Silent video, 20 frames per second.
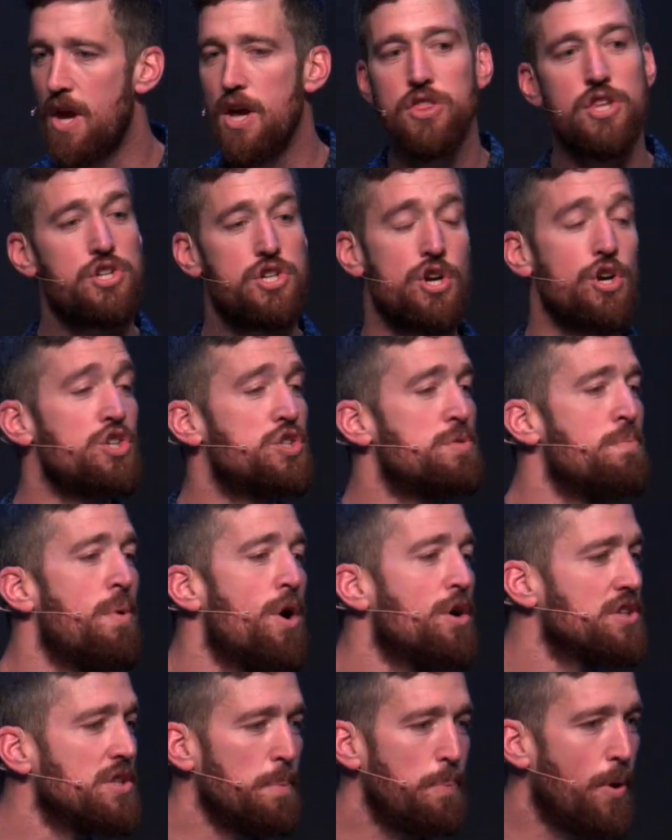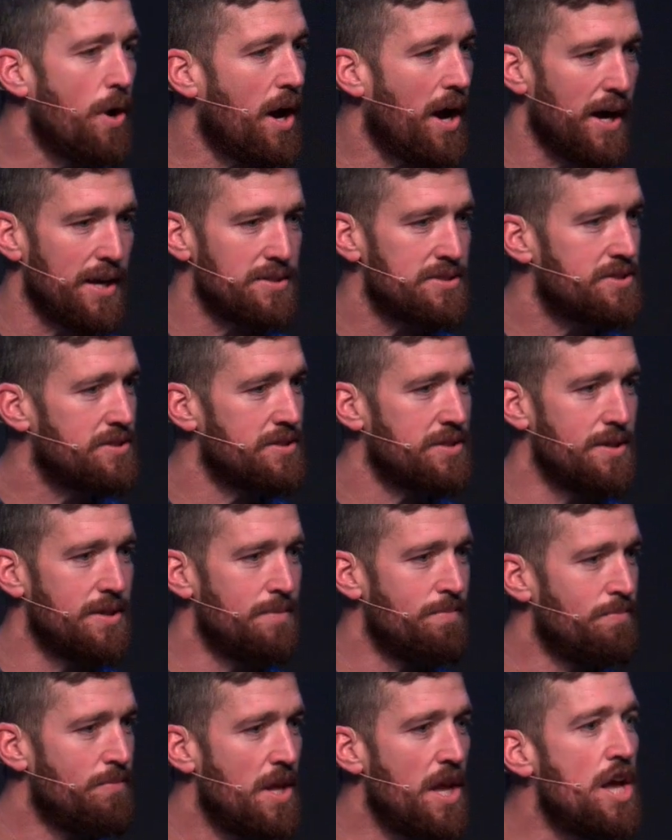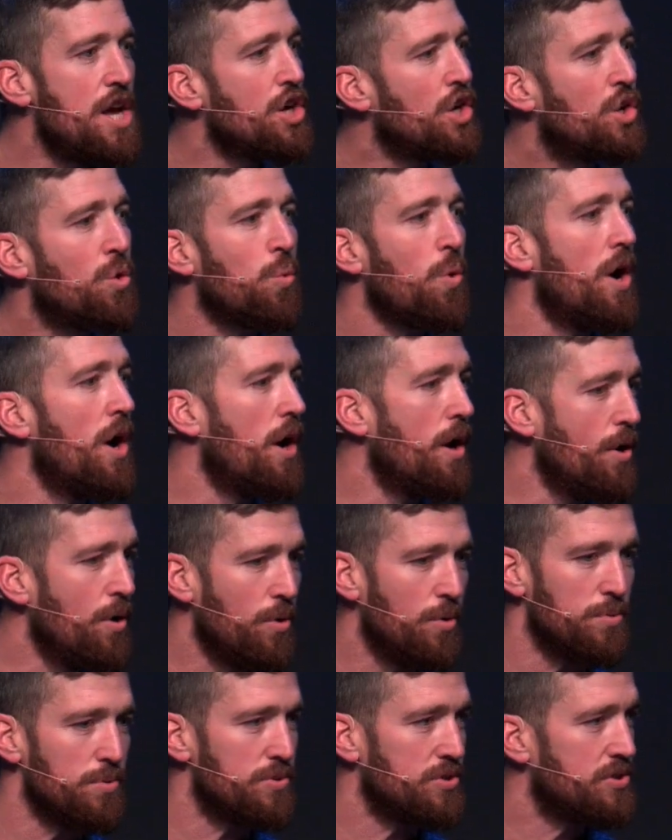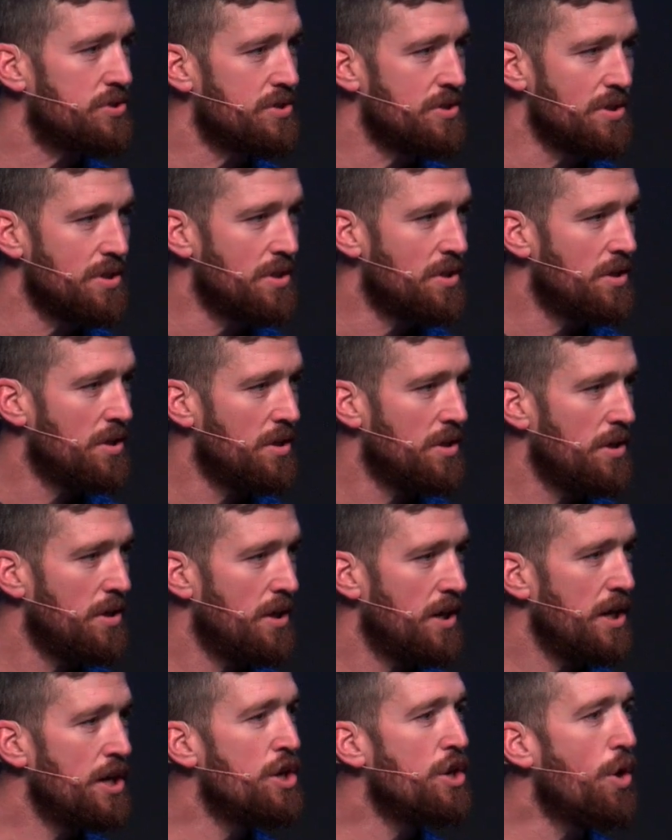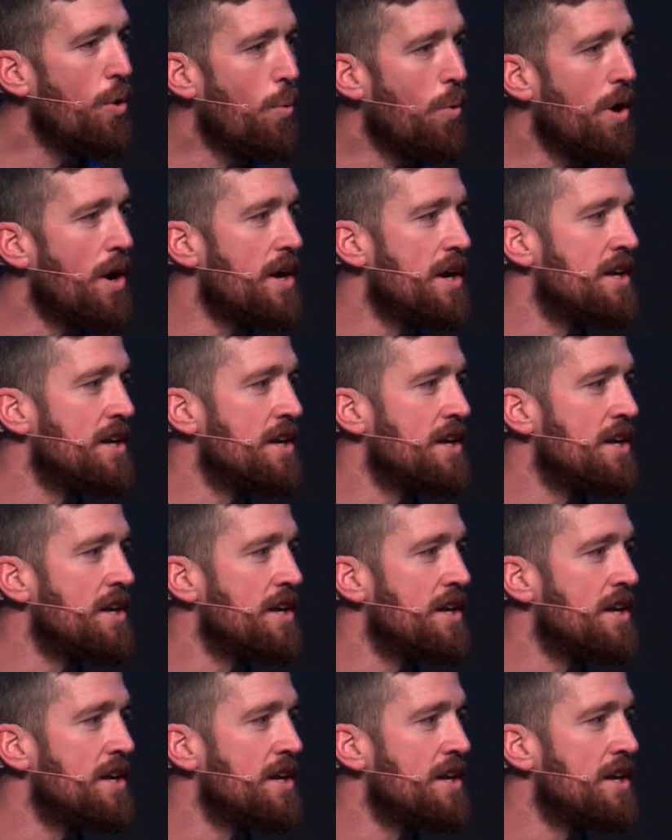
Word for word: The church multiplies, it grows. You know what?